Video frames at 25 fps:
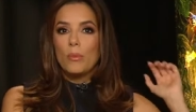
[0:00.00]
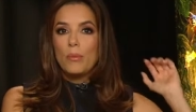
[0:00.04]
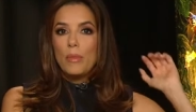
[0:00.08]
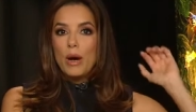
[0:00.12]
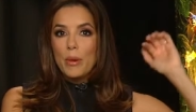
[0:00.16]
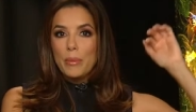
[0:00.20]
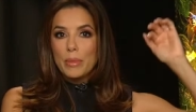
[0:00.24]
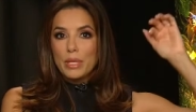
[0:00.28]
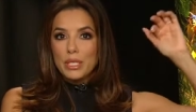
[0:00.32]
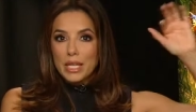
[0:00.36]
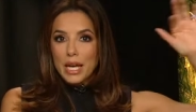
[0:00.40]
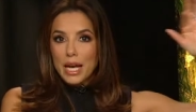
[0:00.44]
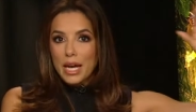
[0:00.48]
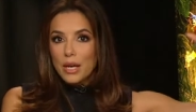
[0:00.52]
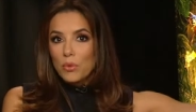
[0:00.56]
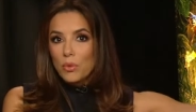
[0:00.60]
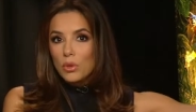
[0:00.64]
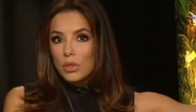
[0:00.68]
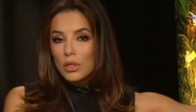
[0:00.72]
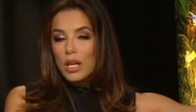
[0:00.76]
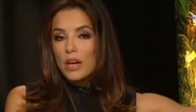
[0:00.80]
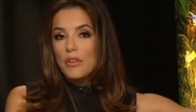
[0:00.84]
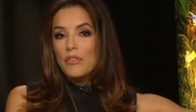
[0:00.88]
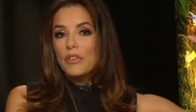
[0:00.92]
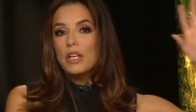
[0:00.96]
Mom and dad
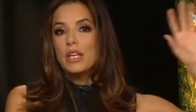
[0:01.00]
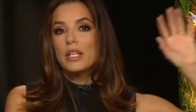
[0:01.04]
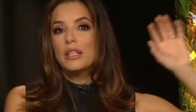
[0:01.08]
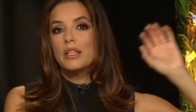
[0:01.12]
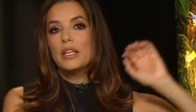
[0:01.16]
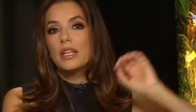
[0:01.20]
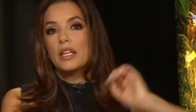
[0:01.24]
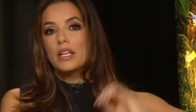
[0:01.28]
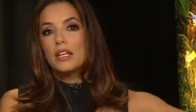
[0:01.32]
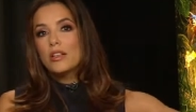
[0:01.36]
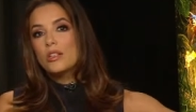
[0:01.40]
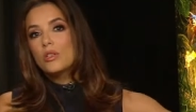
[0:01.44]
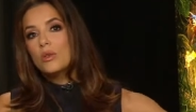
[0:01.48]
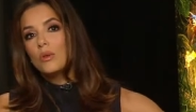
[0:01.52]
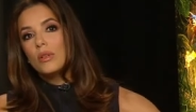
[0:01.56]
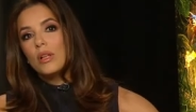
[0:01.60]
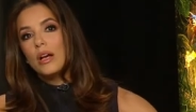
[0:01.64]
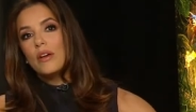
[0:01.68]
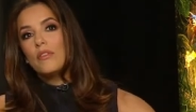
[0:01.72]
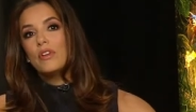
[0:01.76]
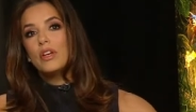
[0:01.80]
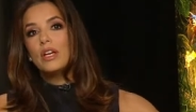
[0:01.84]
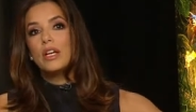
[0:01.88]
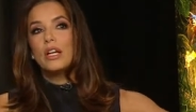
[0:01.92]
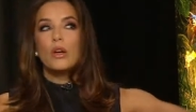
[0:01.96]
will love it, the kids will
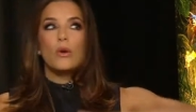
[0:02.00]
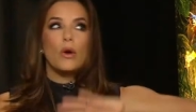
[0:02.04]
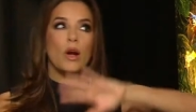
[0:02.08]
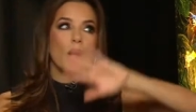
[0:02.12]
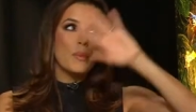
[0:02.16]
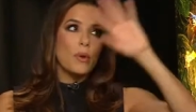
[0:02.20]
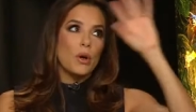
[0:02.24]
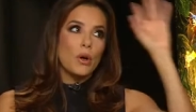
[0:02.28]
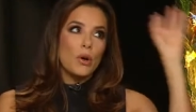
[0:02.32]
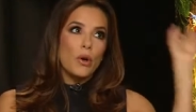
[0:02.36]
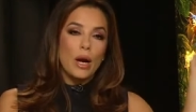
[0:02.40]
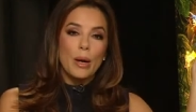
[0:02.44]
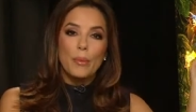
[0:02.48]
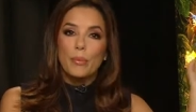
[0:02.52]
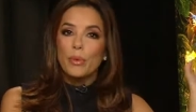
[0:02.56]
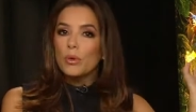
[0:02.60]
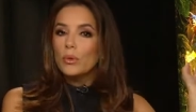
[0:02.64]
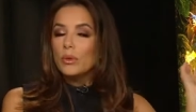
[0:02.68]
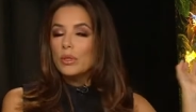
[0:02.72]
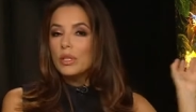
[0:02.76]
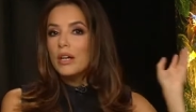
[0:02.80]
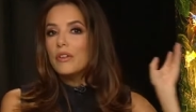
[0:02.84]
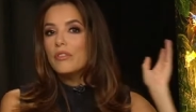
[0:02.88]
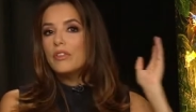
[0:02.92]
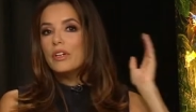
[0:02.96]
love it, grandma and grandpa
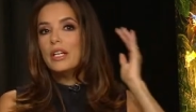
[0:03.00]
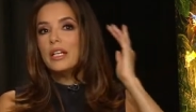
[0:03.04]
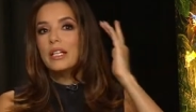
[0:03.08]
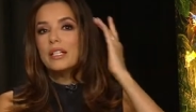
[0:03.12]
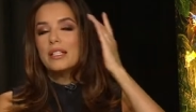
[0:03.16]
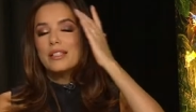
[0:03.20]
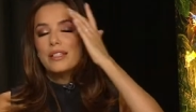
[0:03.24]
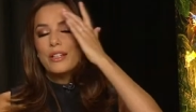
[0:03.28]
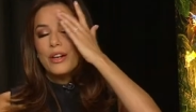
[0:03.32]
will love it.